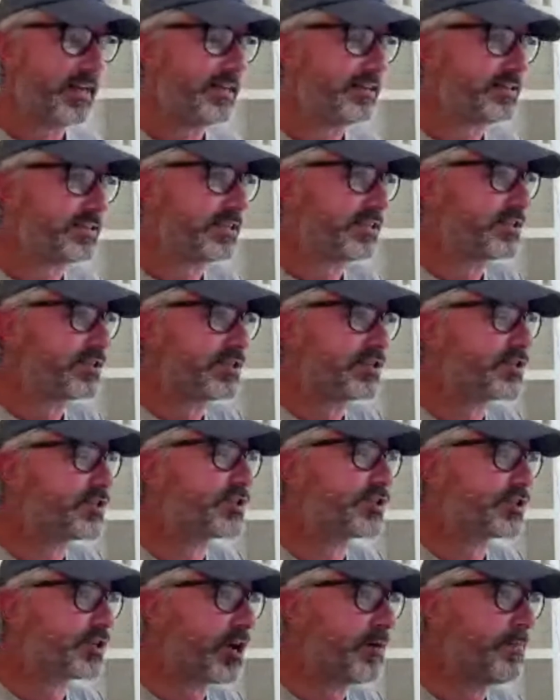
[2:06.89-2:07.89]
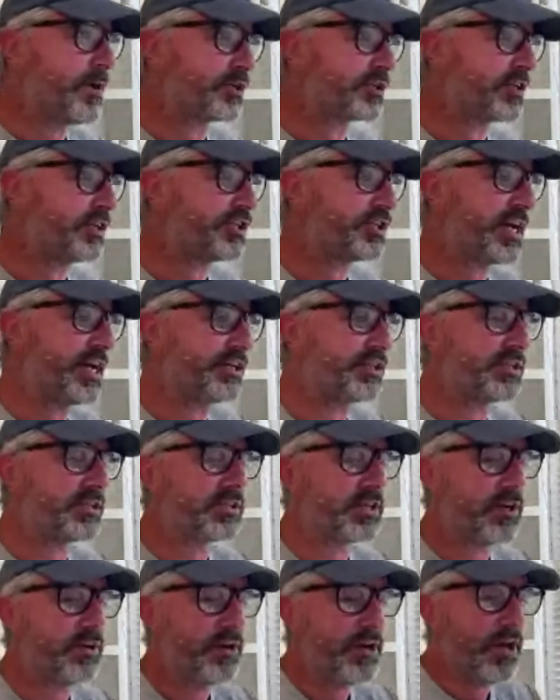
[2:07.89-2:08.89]
It's just so much can change. And
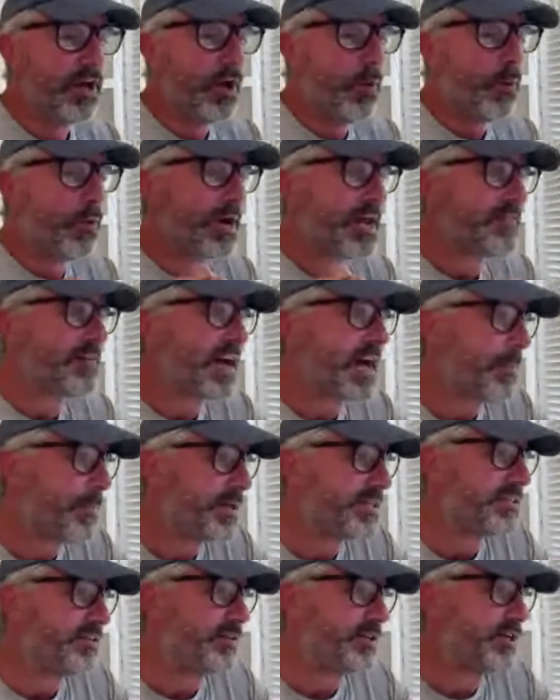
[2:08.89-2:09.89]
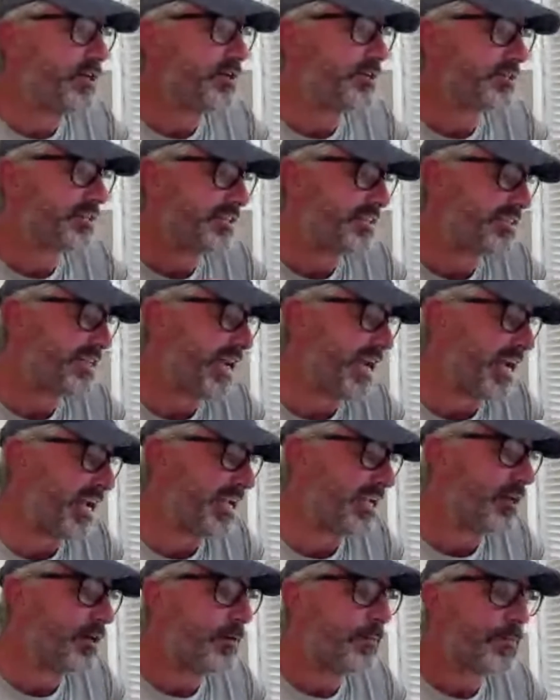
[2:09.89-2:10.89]
so whatever happens in the news
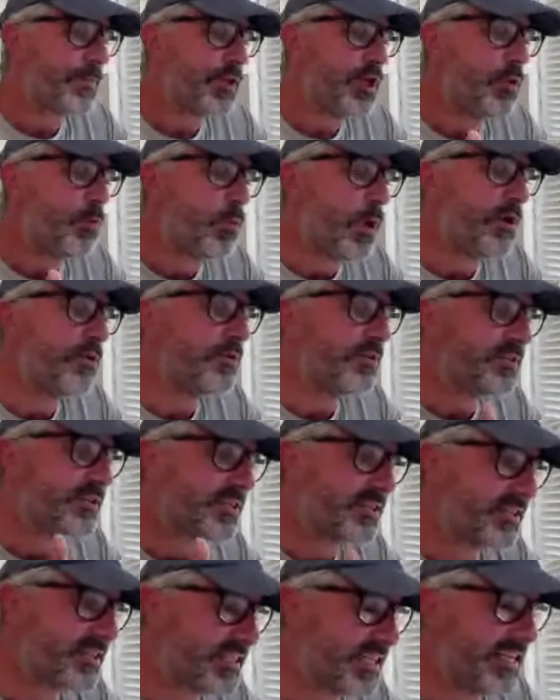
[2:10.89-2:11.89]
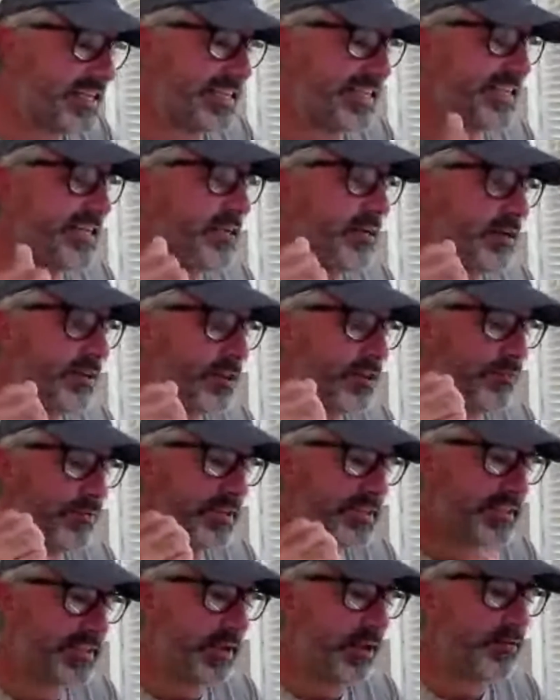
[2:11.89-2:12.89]
today, you won't see the
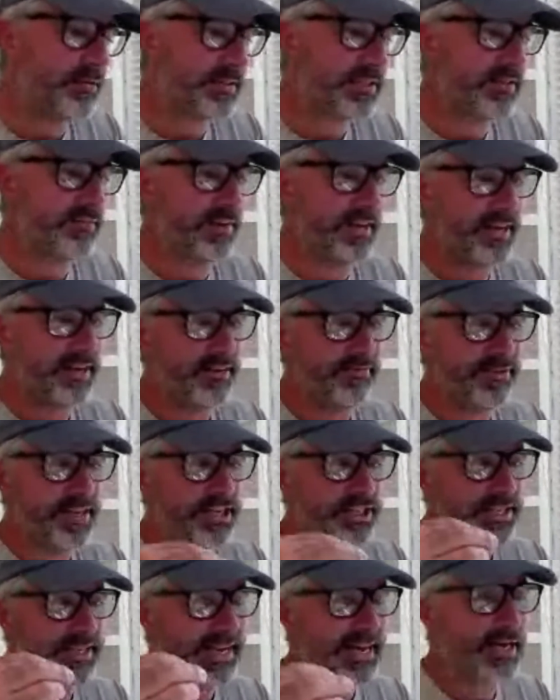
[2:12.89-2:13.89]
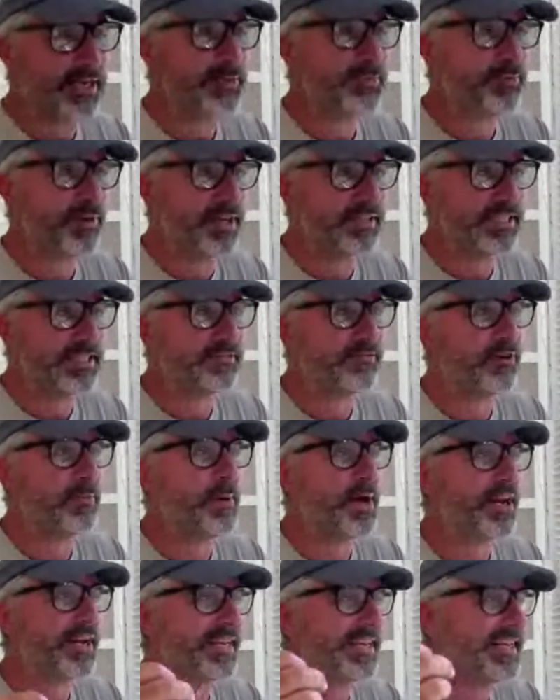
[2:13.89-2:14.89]
results of it reaching house prices for
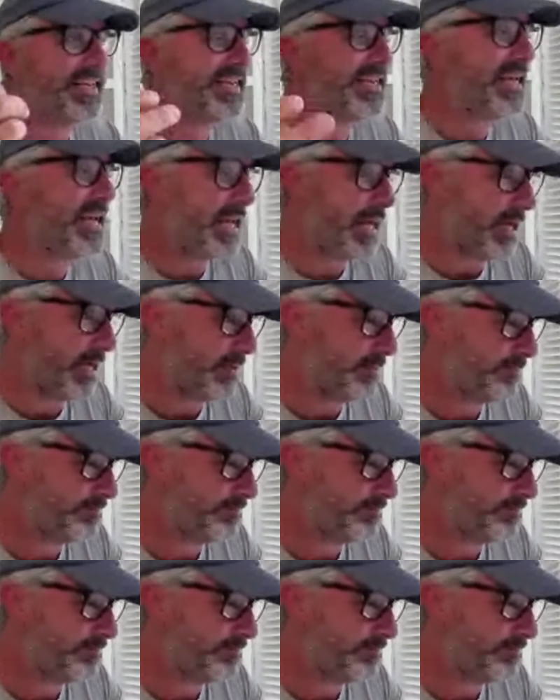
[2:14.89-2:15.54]
about a year.